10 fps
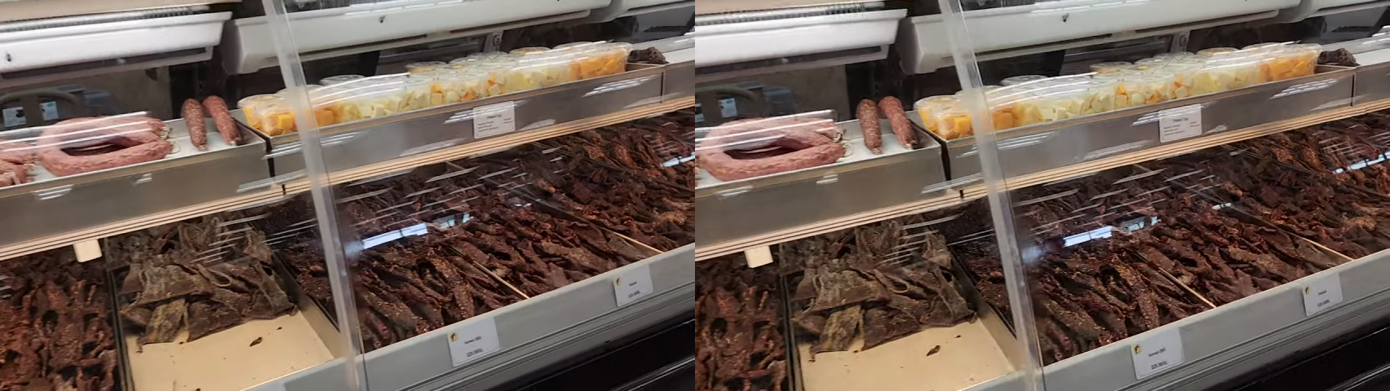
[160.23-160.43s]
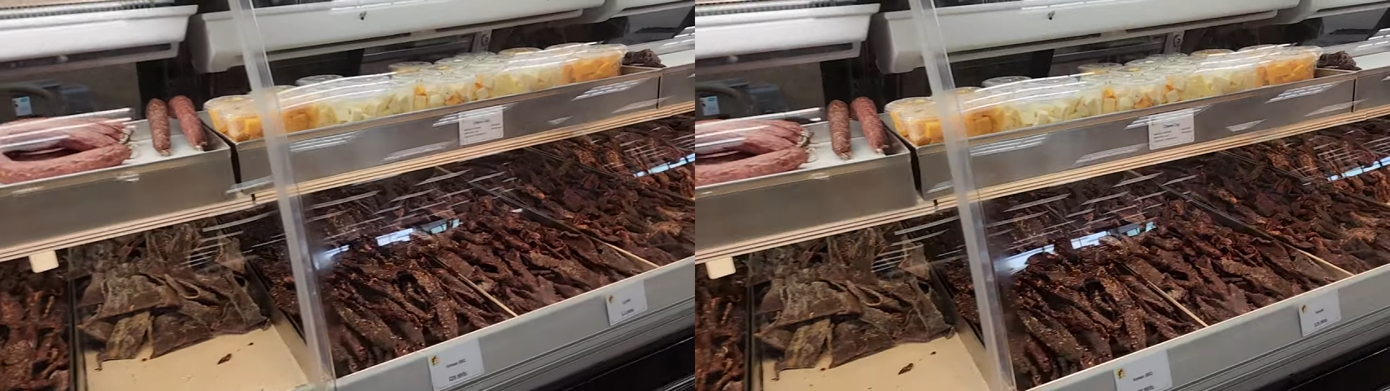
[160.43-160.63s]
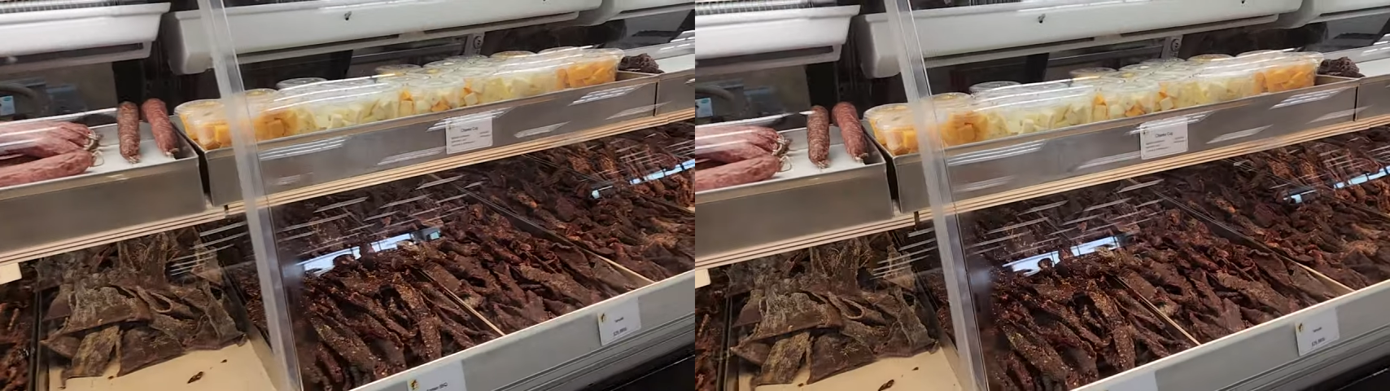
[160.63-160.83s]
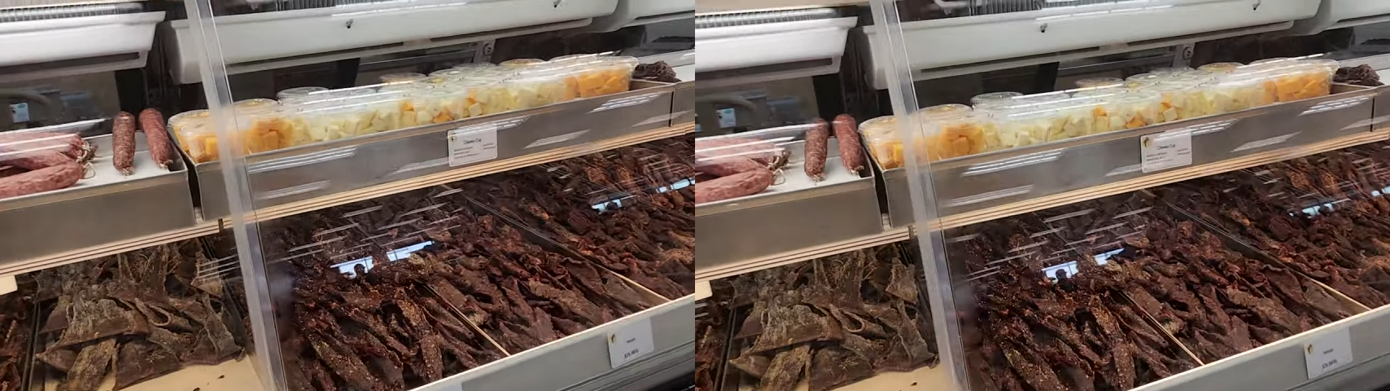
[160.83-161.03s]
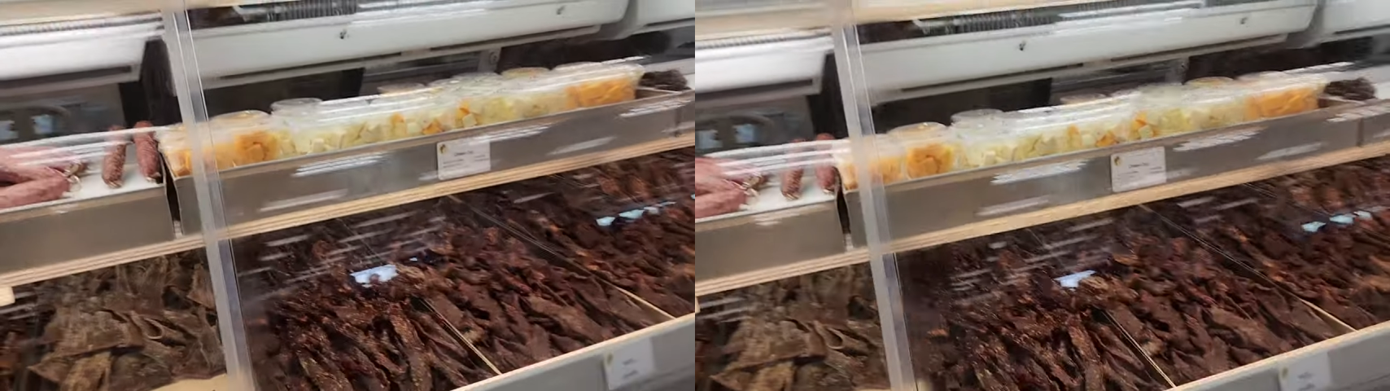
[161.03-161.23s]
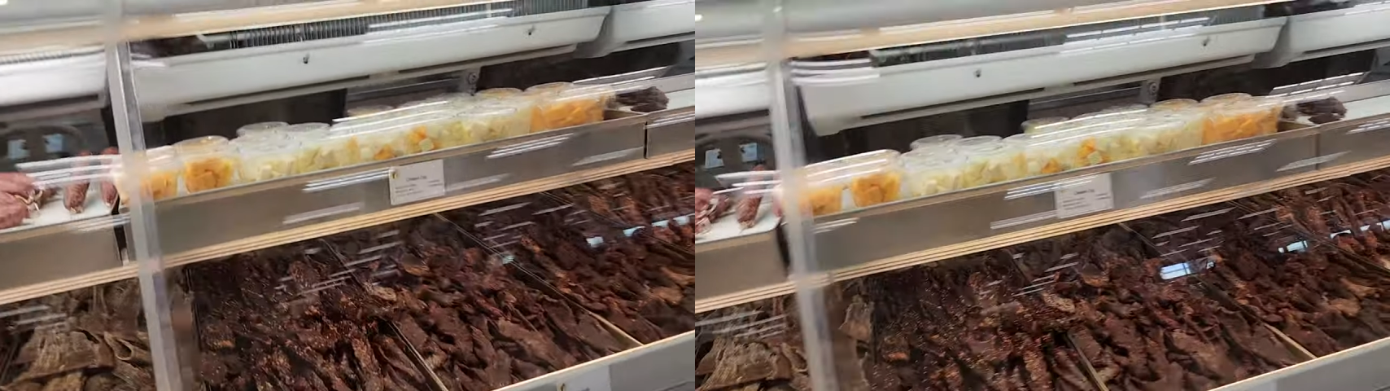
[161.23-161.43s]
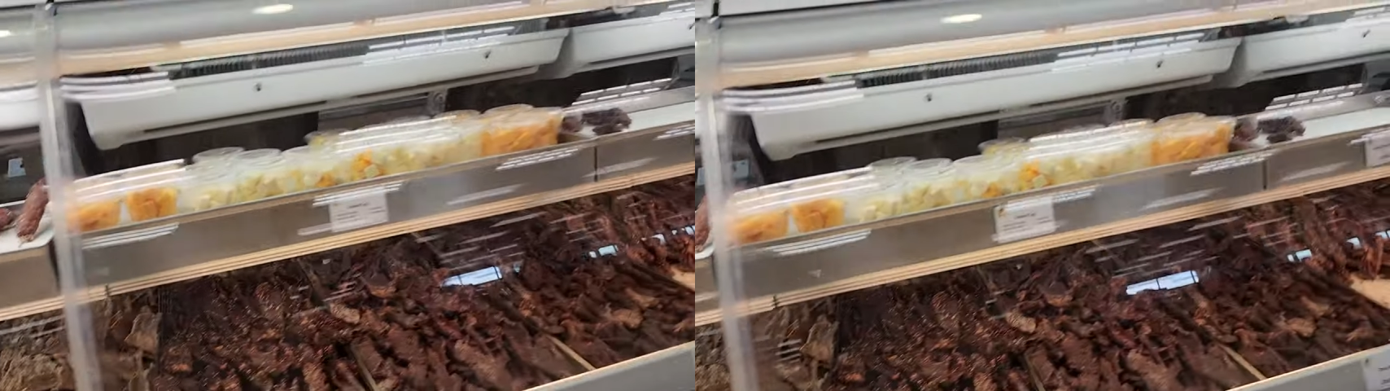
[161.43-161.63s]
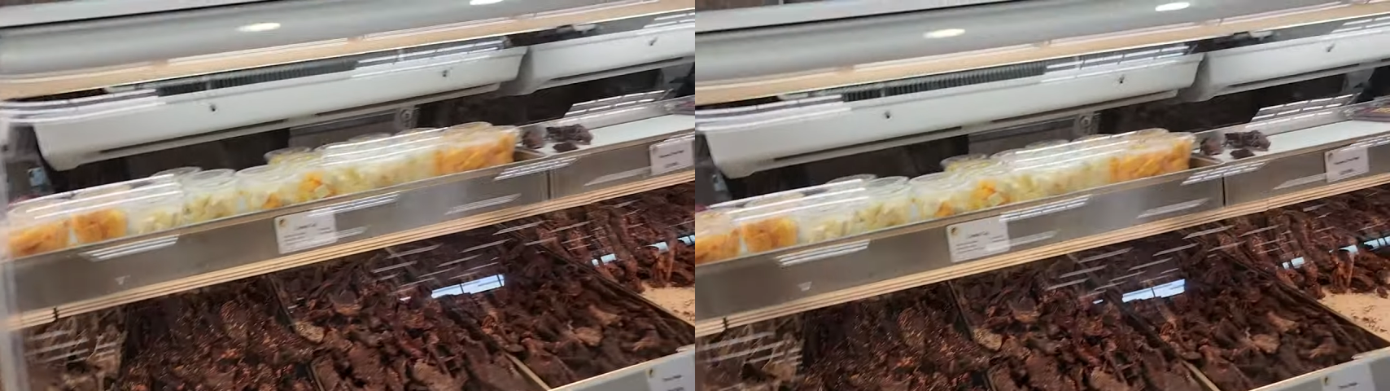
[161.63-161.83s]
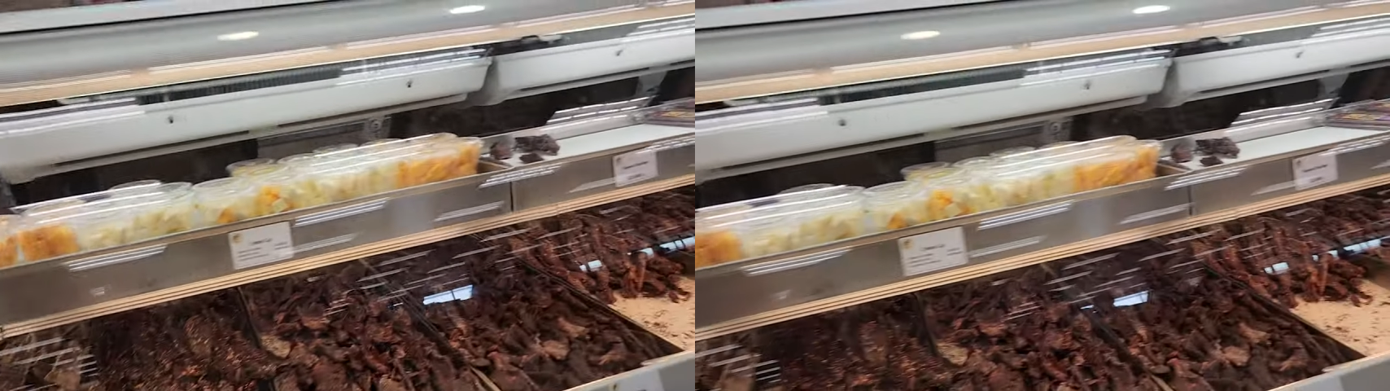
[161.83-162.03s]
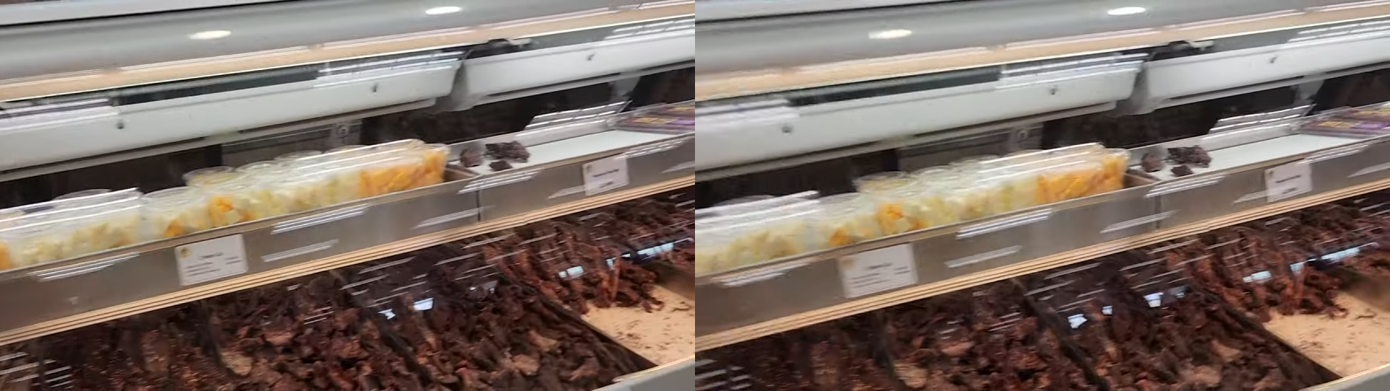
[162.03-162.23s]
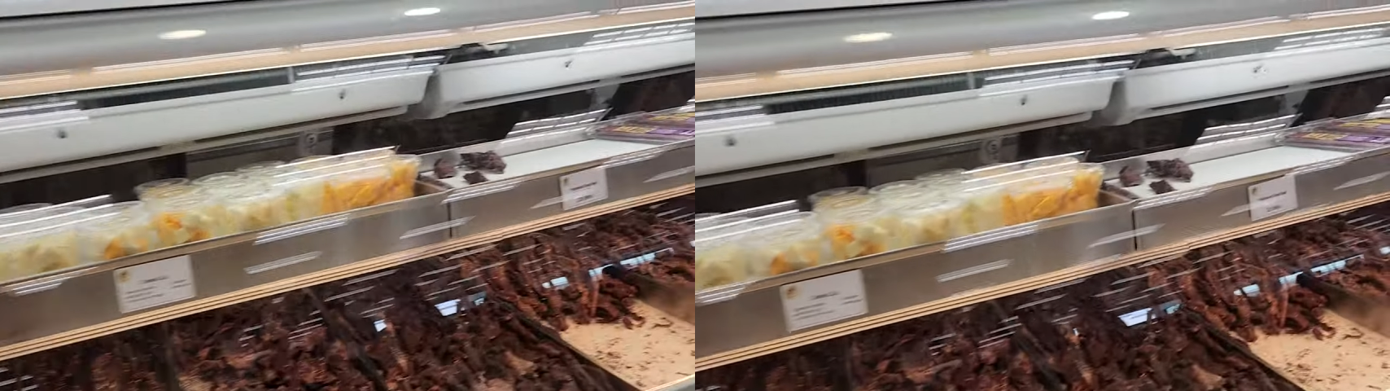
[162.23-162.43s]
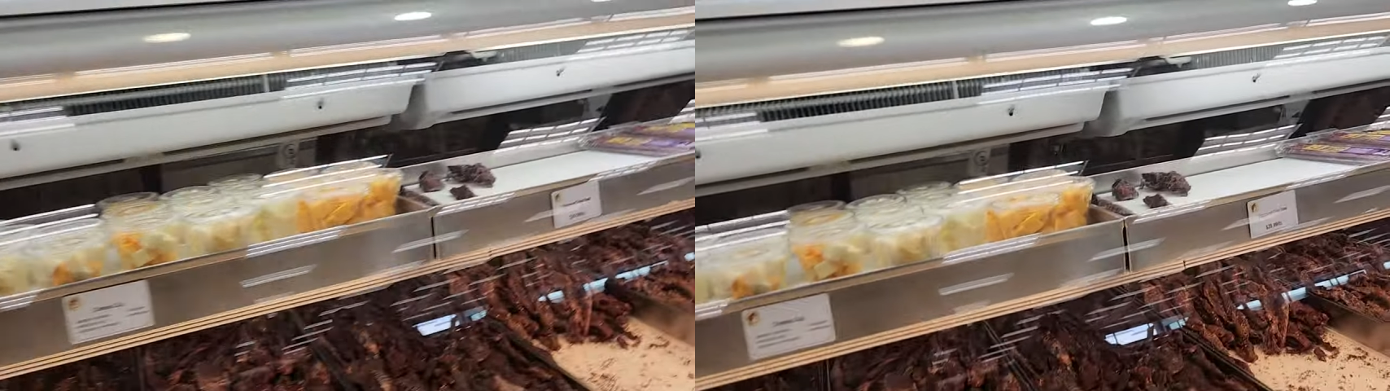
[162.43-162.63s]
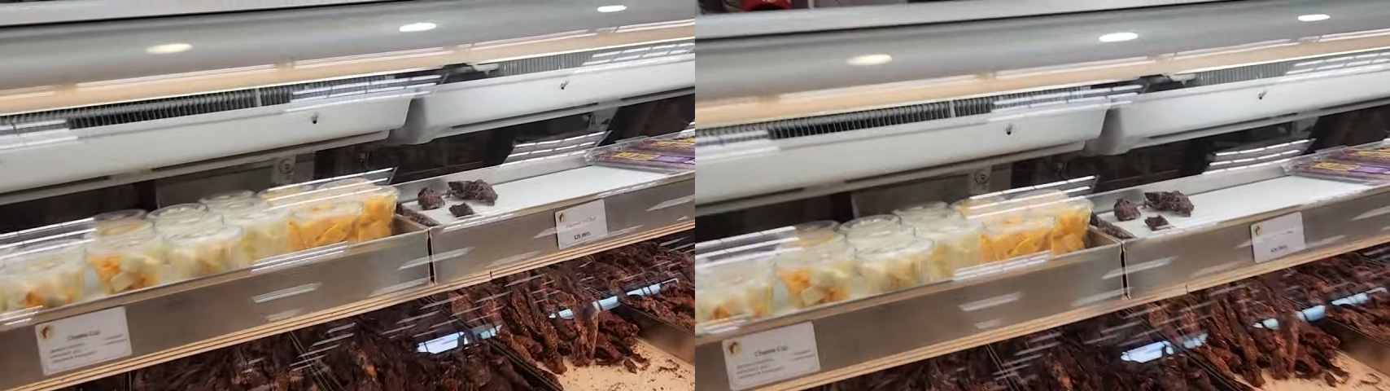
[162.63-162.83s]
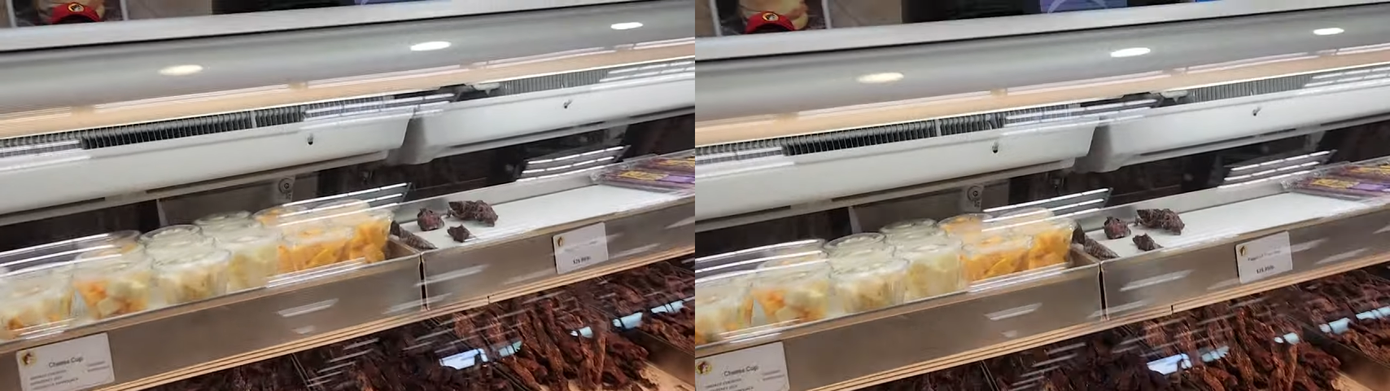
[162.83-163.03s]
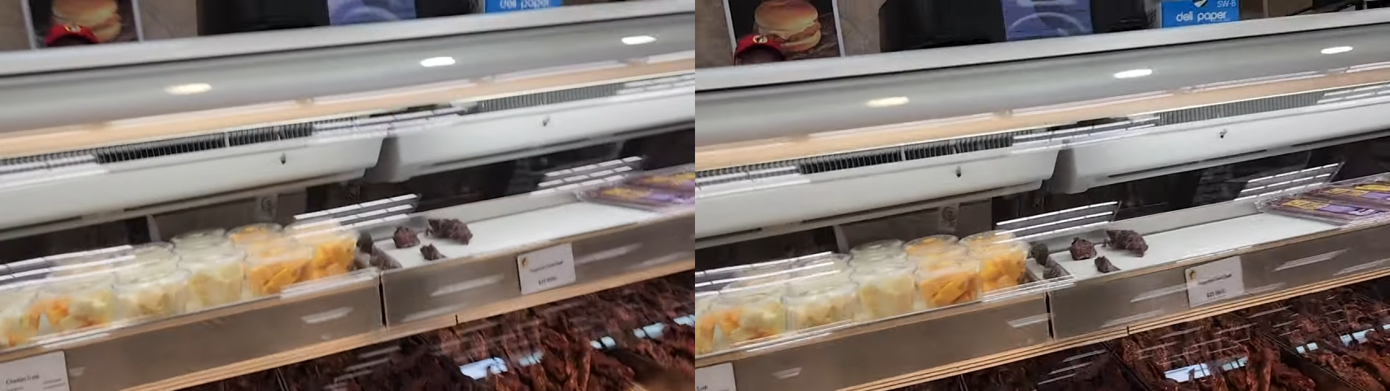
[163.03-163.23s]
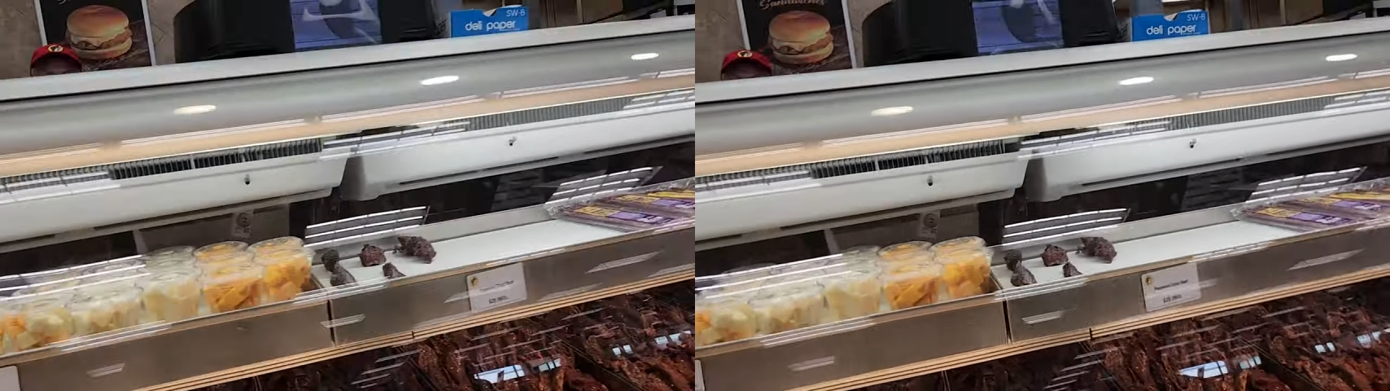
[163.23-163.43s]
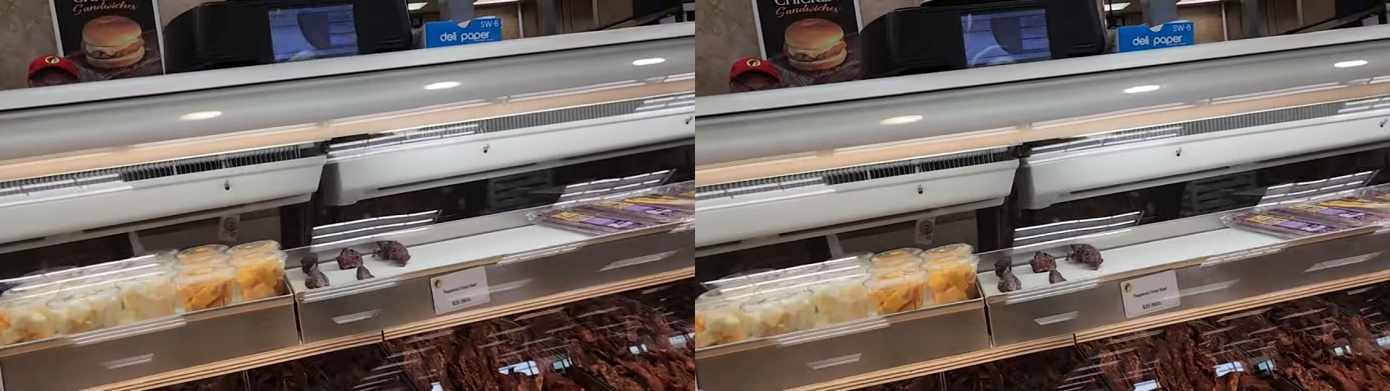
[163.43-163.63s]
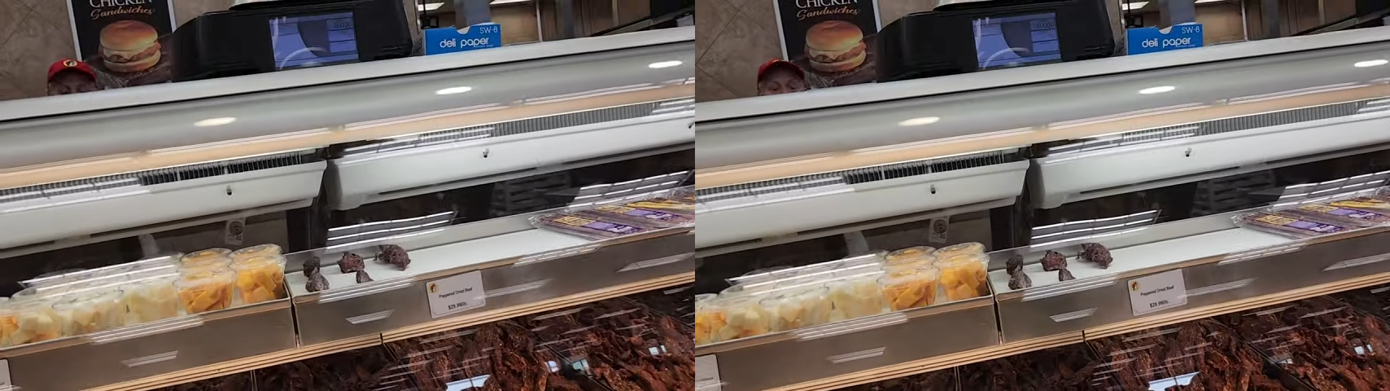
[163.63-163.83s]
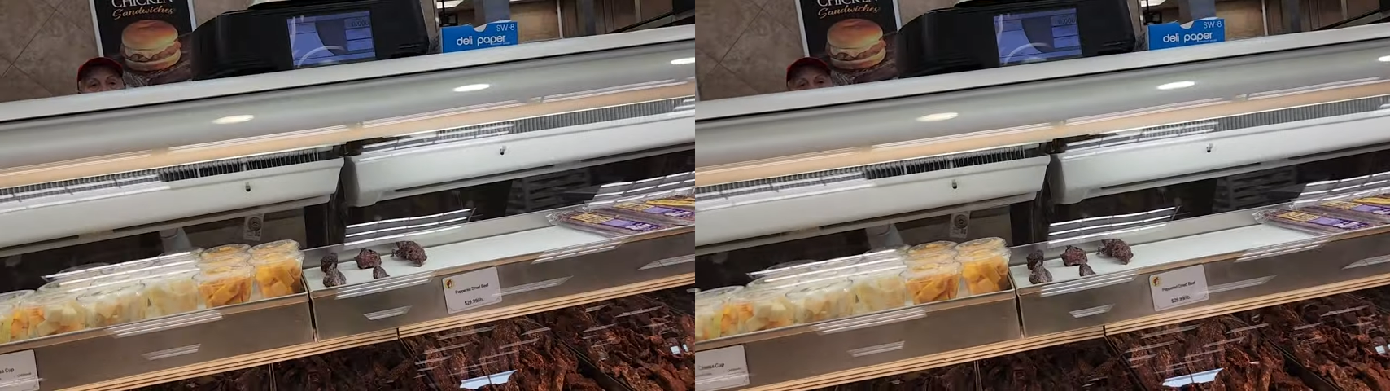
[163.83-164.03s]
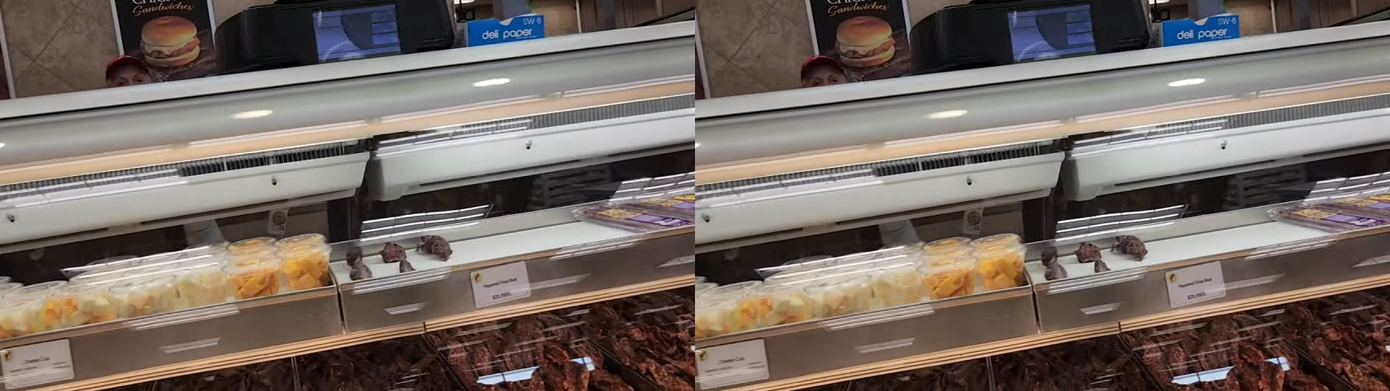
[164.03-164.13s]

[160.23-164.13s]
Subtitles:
[unreadable: no face in view]